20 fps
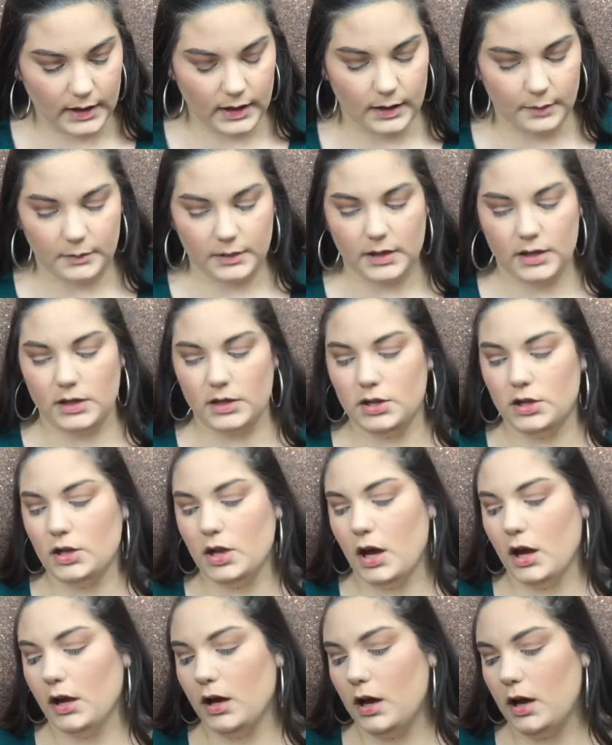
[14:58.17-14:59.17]
I'm going to
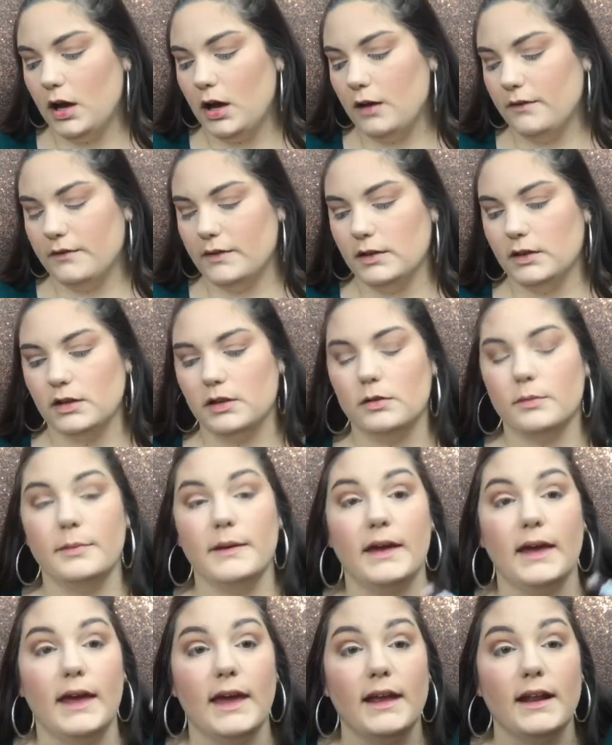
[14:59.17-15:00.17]
knock off a little
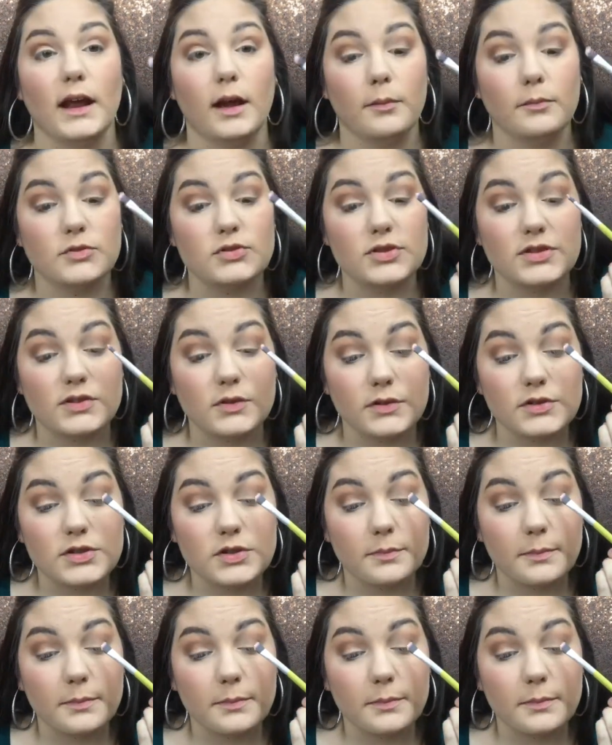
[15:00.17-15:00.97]
bit, and I'm just going to